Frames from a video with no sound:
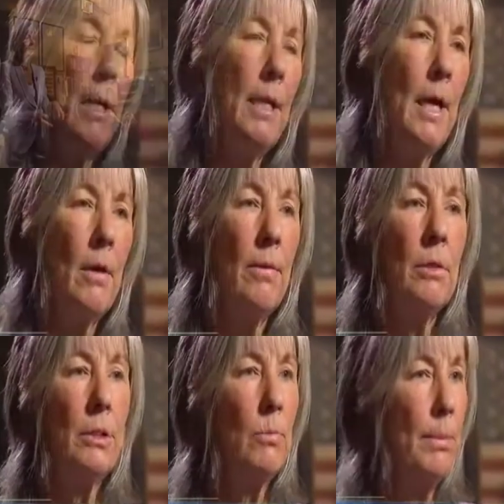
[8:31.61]
Right now,
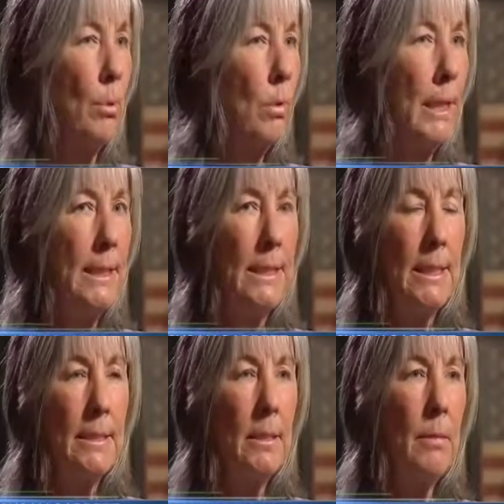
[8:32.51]
there's a reporting
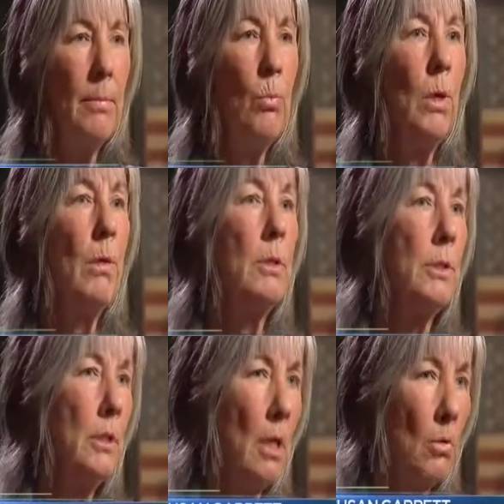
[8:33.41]
system where
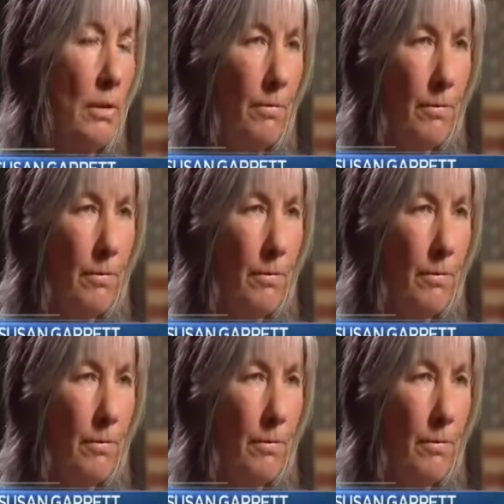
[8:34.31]
there's no